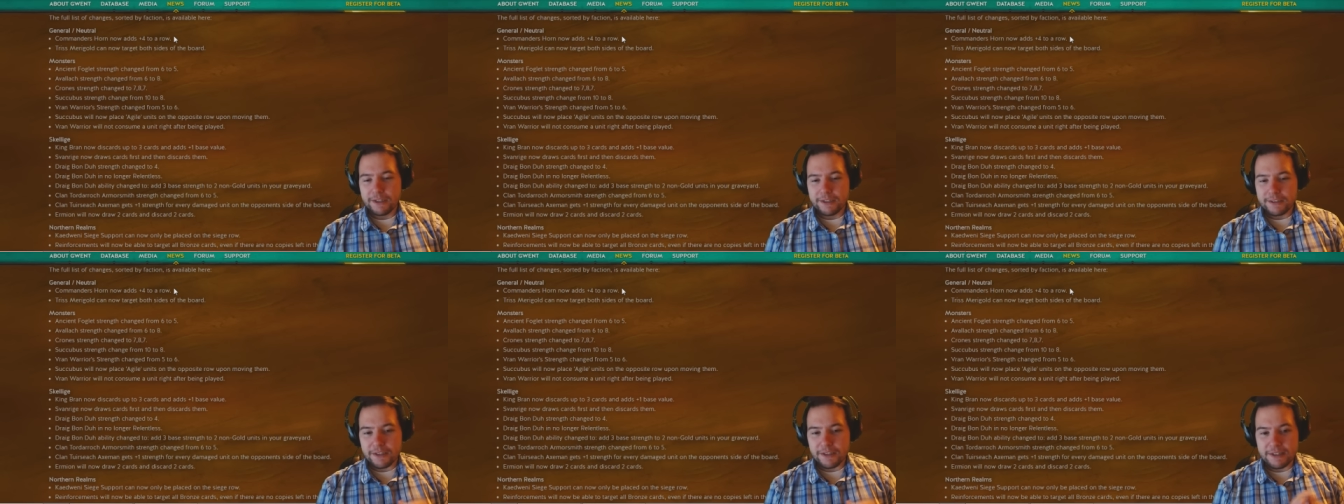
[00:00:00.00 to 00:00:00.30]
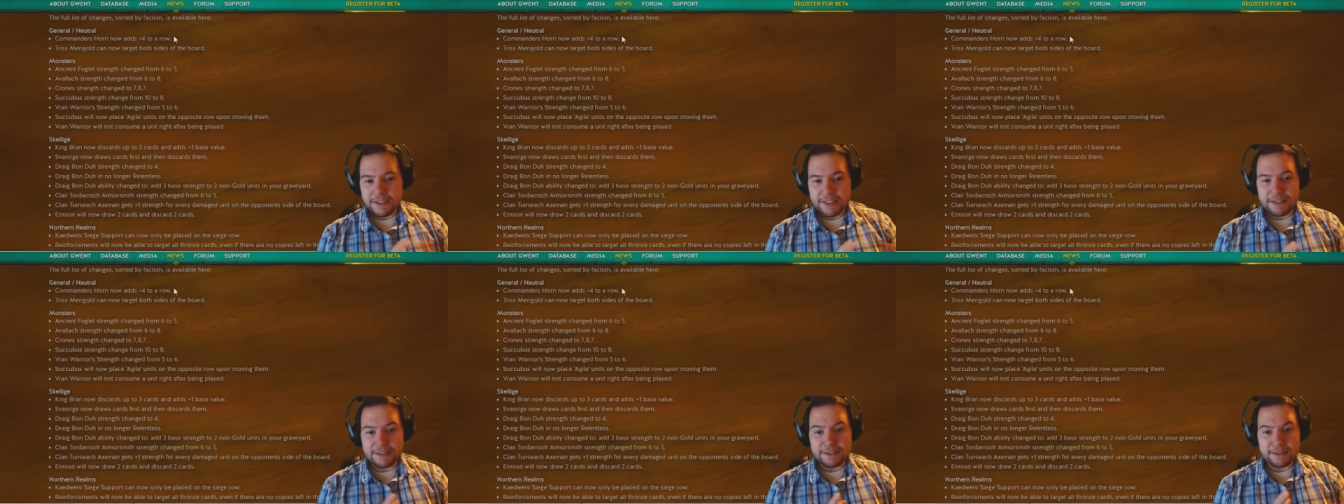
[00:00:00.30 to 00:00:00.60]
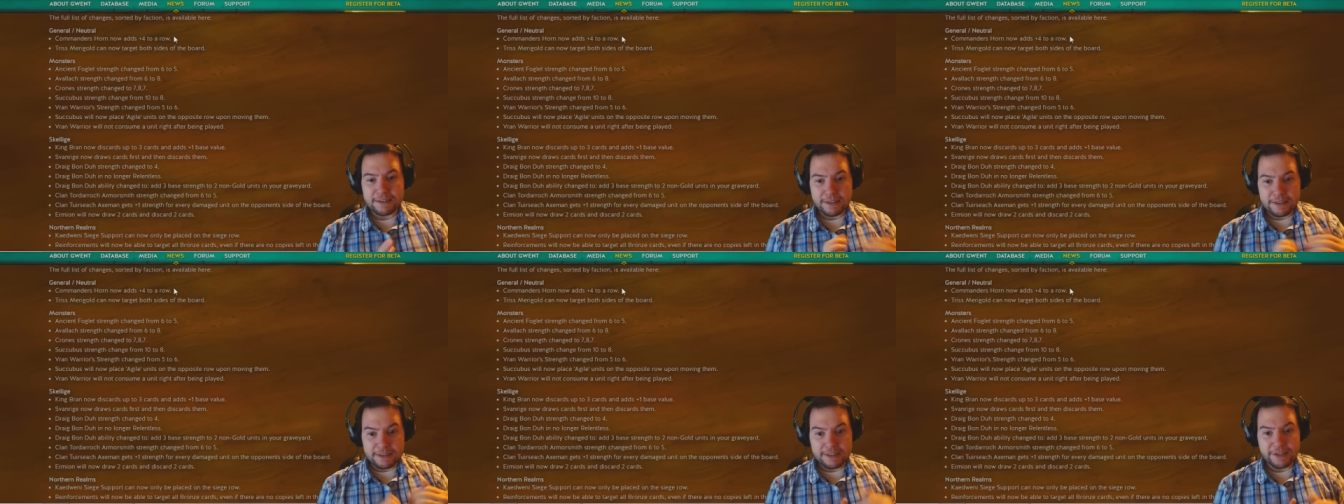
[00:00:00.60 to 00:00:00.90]
So this is
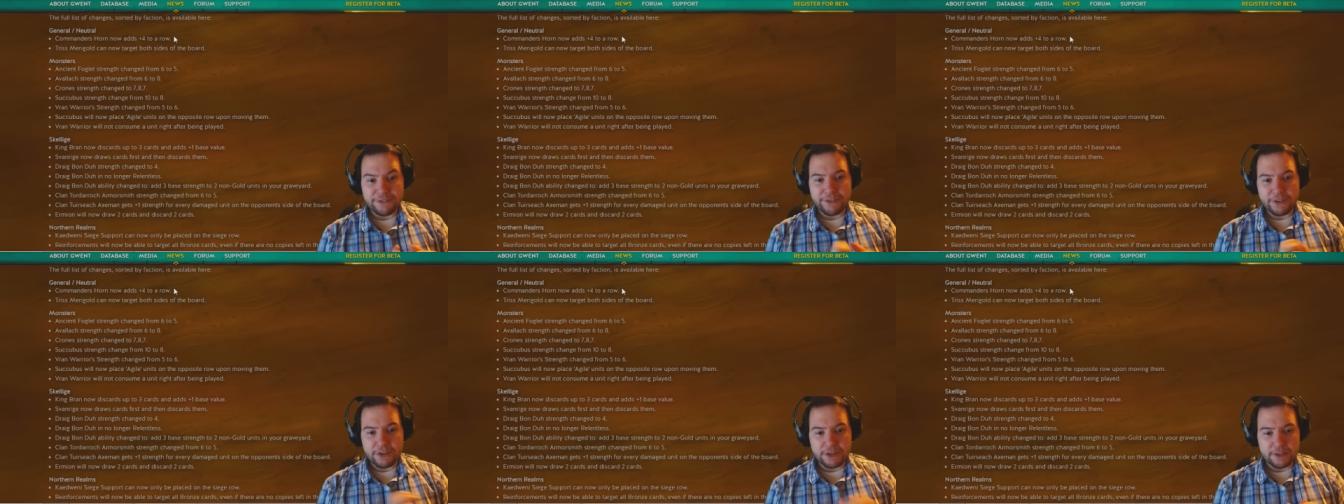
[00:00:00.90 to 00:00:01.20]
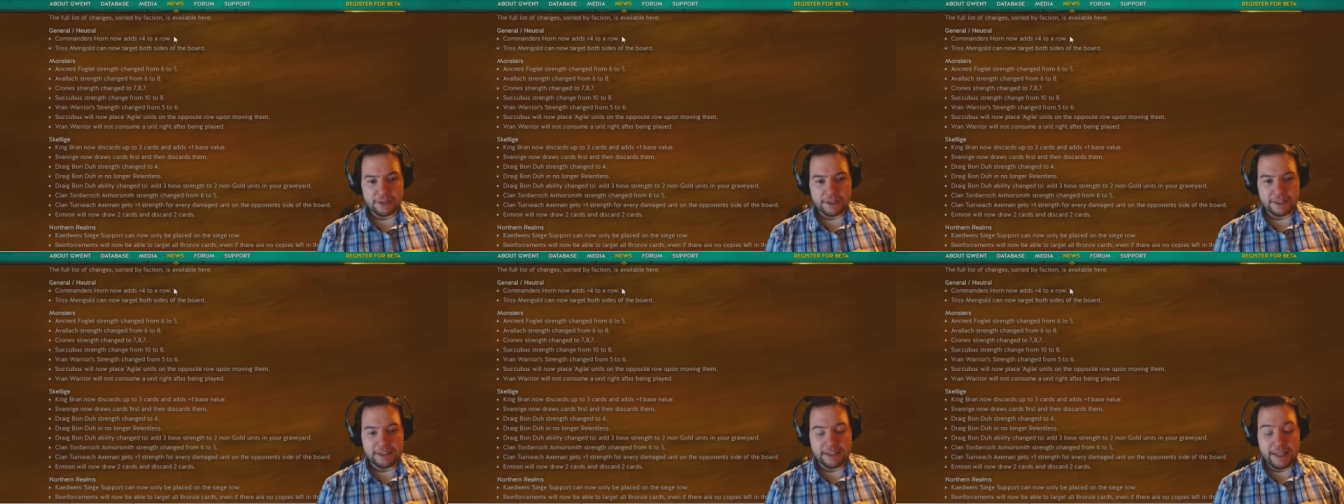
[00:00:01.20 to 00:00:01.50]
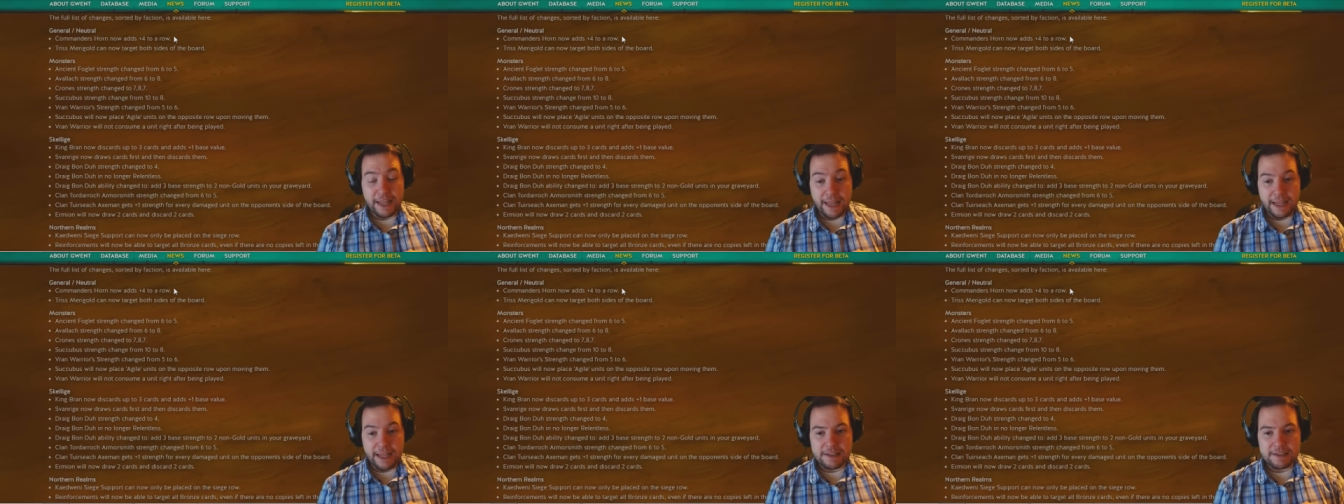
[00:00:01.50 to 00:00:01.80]
significantly
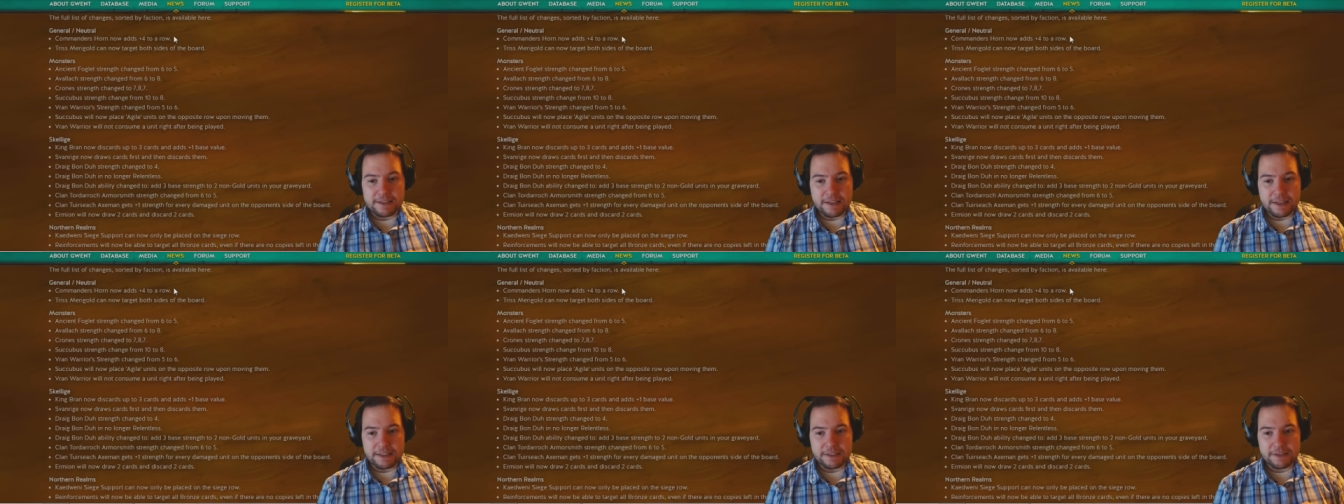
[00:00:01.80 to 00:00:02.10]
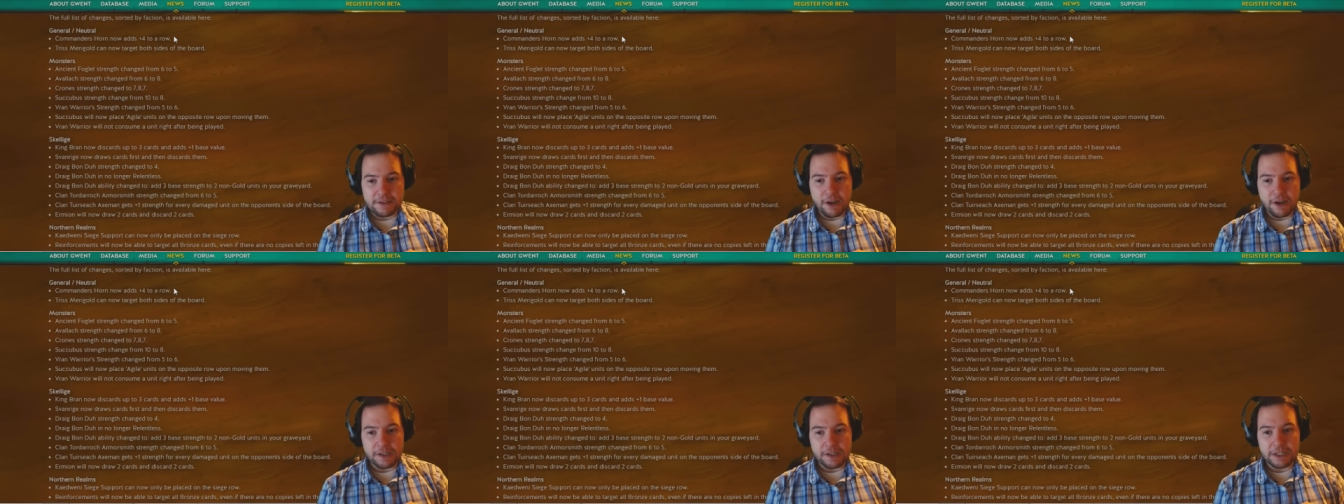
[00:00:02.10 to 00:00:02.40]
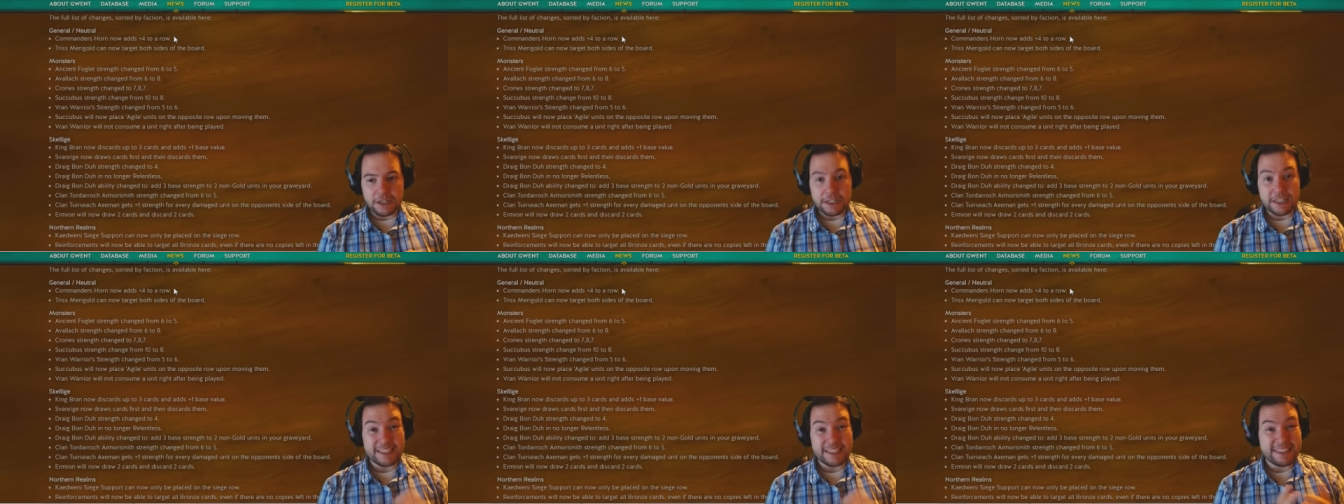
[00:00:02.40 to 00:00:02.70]
less. It's kind of
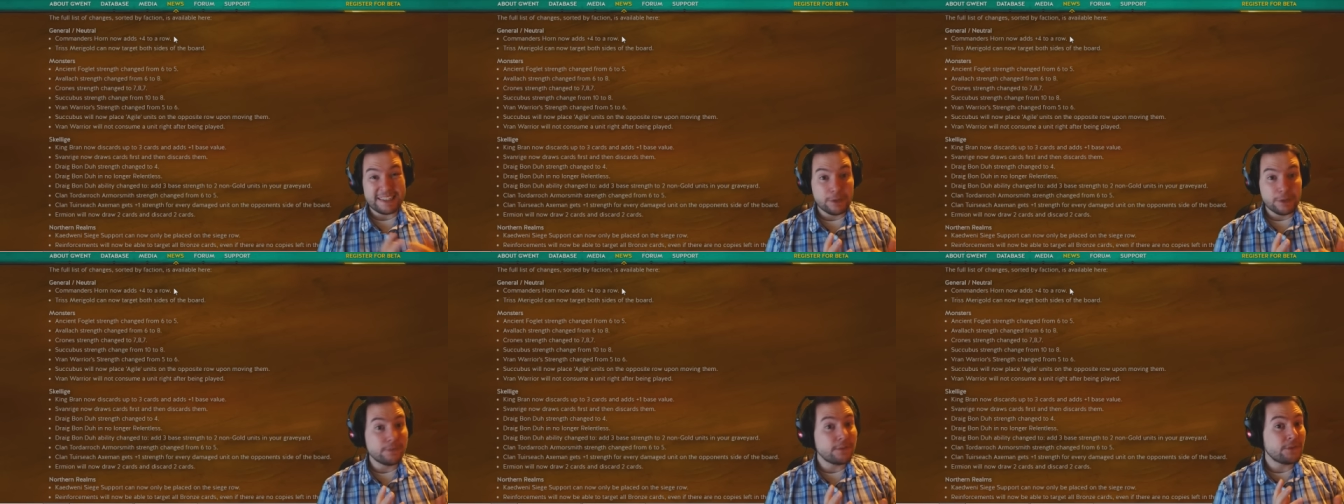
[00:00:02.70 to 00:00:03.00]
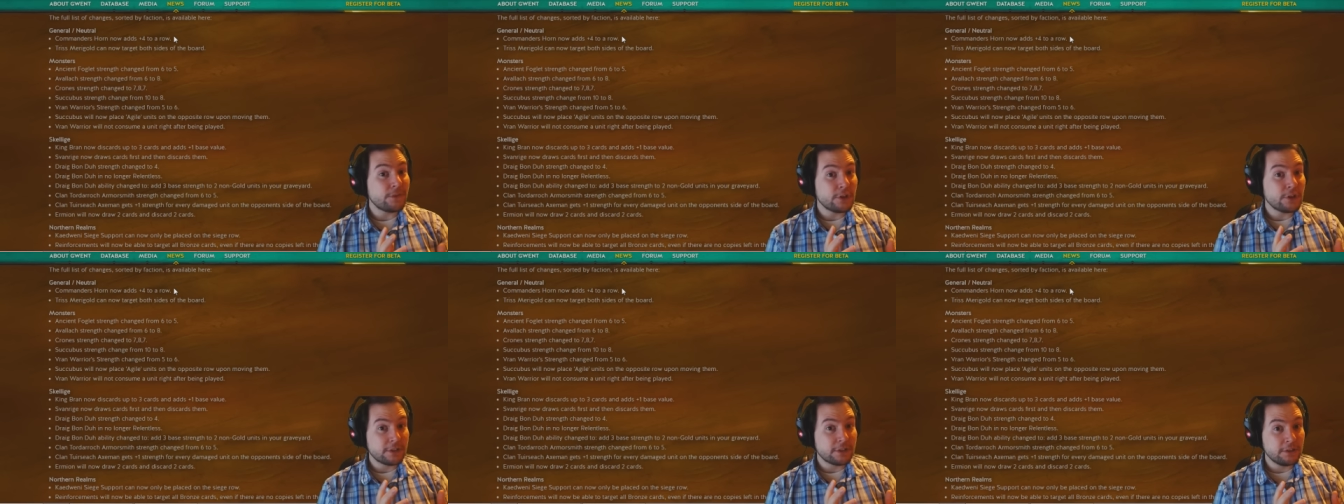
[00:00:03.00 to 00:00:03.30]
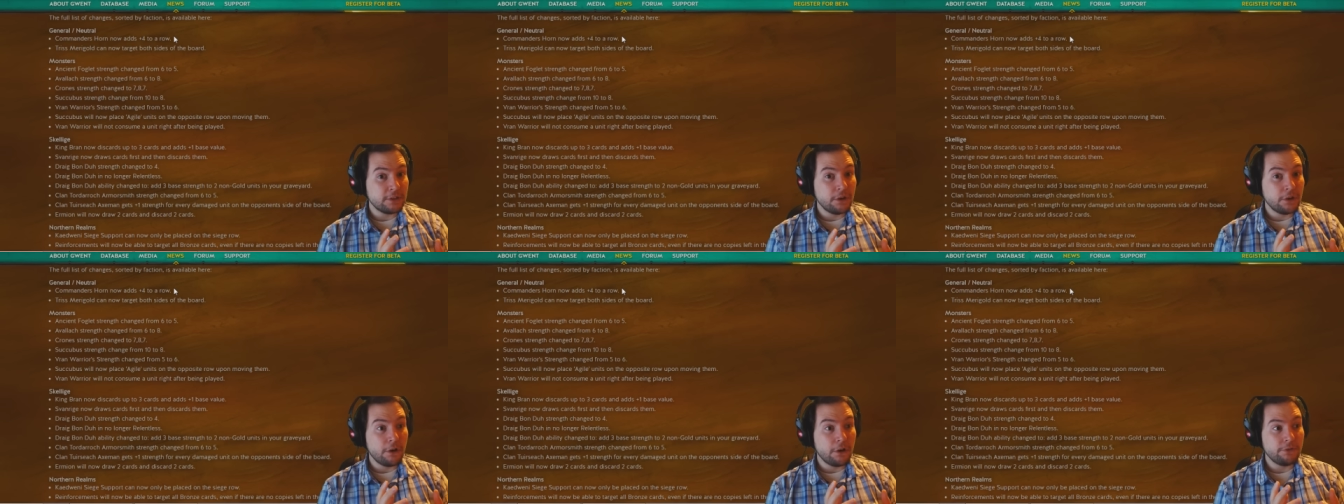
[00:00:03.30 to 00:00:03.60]
like a silver
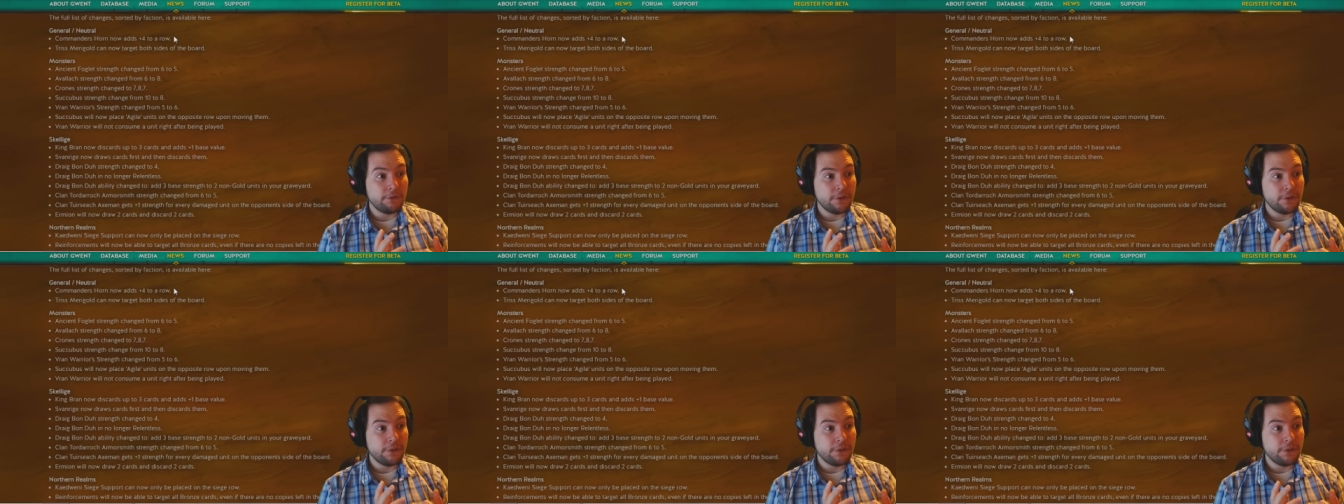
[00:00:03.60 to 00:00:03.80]
version of